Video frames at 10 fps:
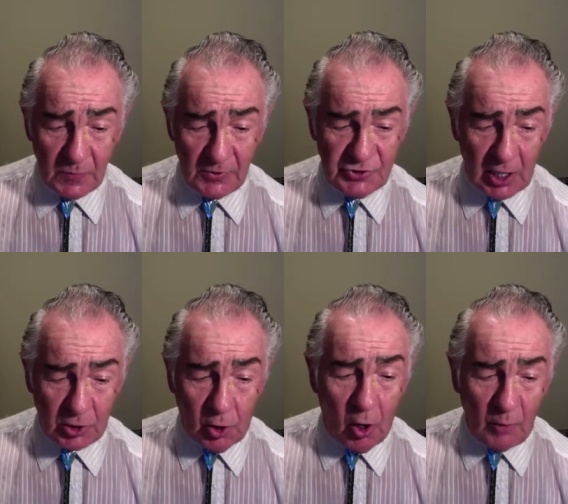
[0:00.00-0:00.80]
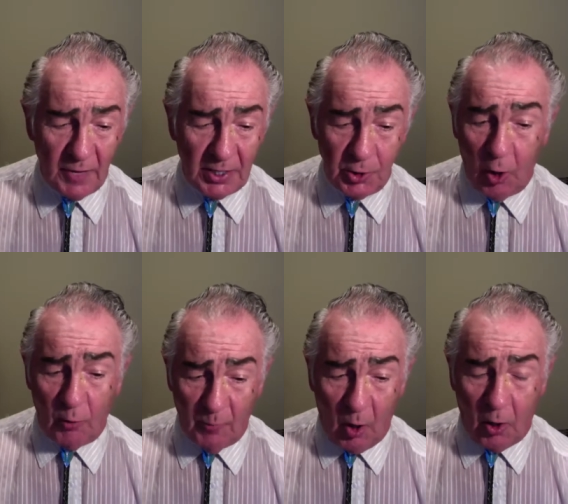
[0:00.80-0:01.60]
shall call me no
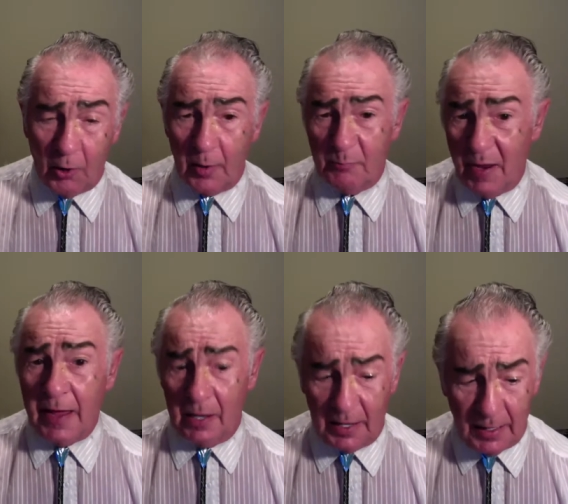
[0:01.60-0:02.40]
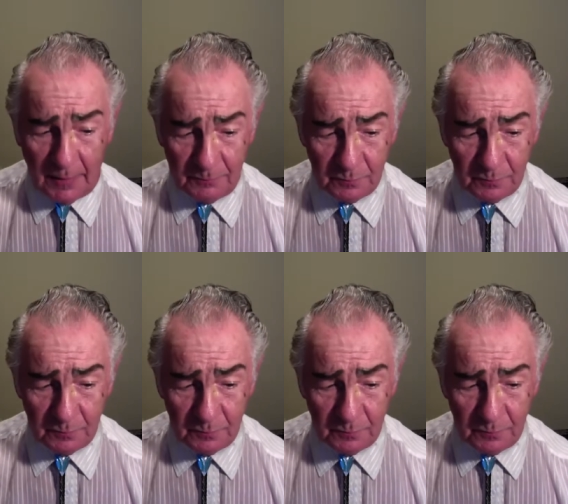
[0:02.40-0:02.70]
more Baali,